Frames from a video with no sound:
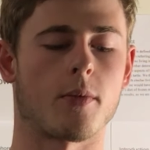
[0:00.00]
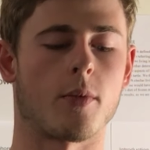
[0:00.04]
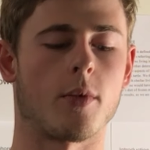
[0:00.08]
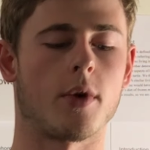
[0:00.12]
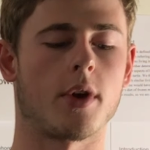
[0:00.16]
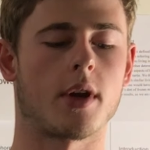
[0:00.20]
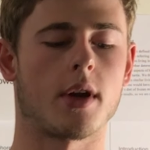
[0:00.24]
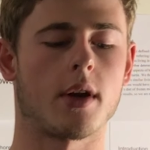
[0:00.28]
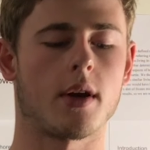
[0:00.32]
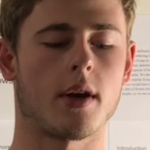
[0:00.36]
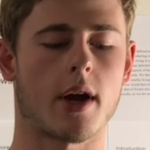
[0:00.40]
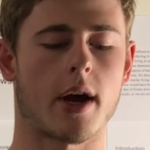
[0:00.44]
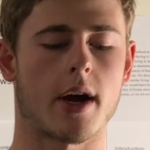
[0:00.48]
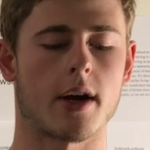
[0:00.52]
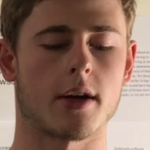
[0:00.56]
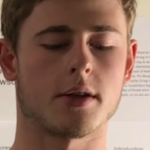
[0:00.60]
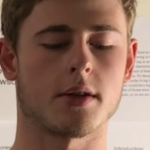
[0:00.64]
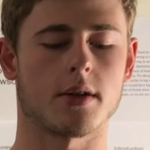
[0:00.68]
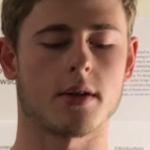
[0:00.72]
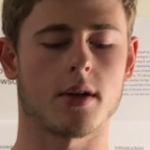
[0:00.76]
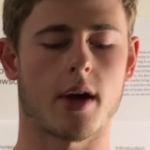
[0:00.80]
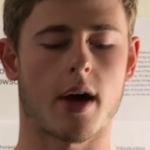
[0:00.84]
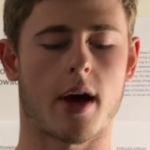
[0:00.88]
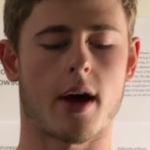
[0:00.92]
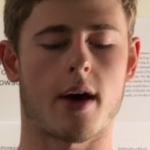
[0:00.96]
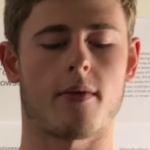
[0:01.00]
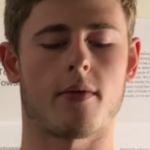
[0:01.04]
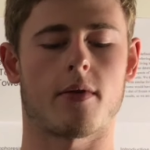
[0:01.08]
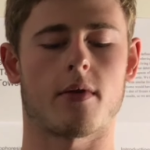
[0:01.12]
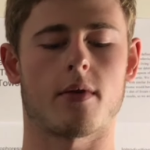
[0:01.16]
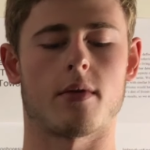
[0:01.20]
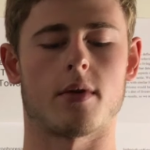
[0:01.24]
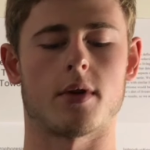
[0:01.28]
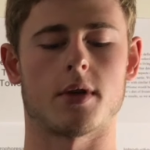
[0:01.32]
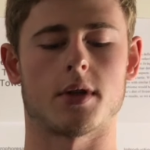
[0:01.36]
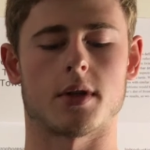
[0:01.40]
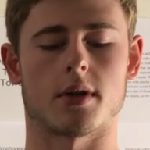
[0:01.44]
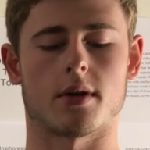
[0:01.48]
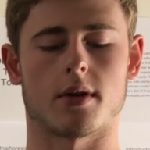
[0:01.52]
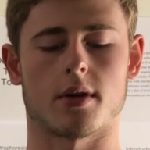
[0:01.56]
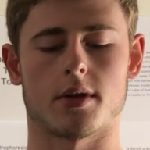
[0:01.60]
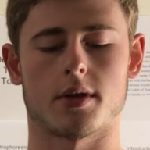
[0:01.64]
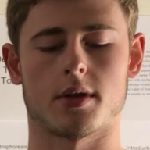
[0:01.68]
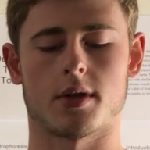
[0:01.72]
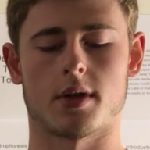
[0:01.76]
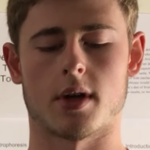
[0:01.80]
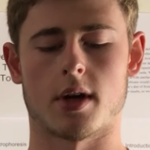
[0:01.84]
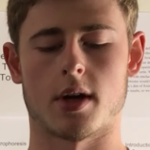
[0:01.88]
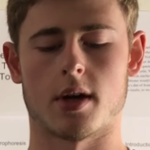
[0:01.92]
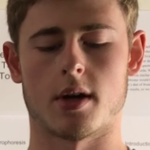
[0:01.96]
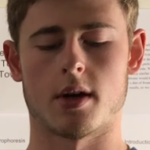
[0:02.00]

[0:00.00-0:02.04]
we didn't actually have our results